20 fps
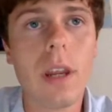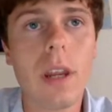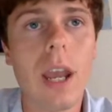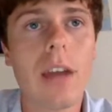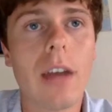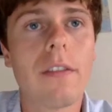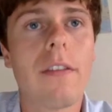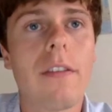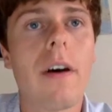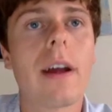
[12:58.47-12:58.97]

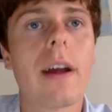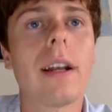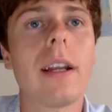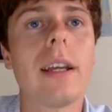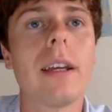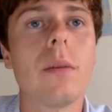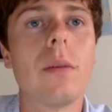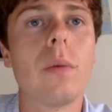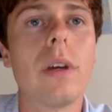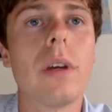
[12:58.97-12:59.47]
And
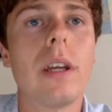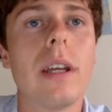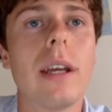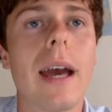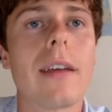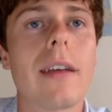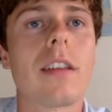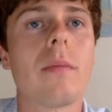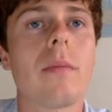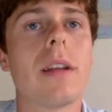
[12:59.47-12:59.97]
finally,
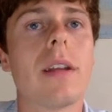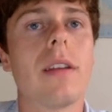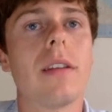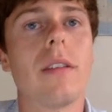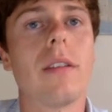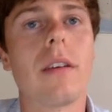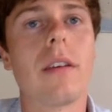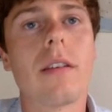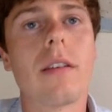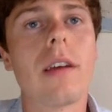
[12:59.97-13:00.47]
we
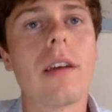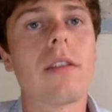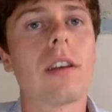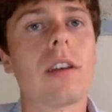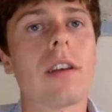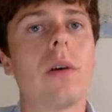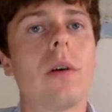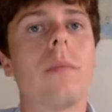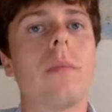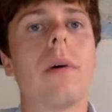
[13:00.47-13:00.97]
estimated the
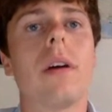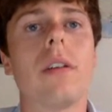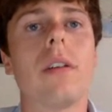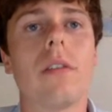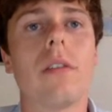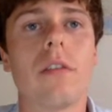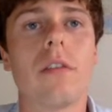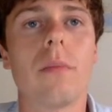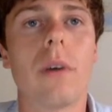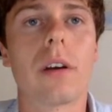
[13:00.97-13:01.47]
seasonal
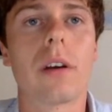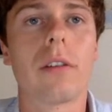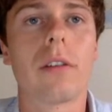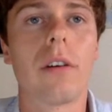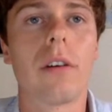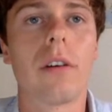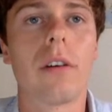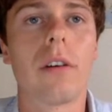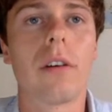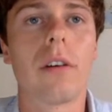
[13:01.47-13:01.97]
abundance of
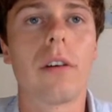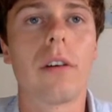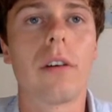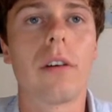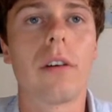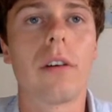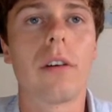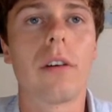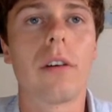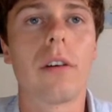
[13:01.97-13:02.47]

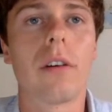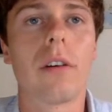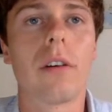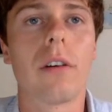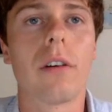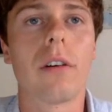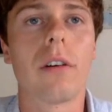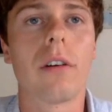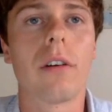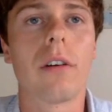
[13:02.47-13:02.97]
Microsetella
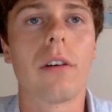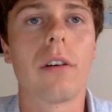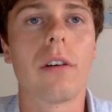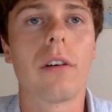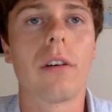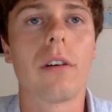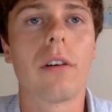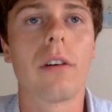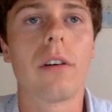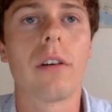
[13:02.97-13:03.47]
norvegica, and
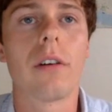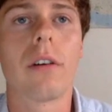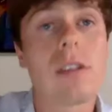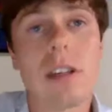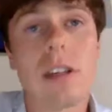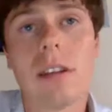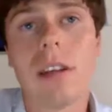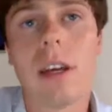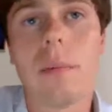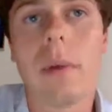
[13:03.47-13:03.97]
actually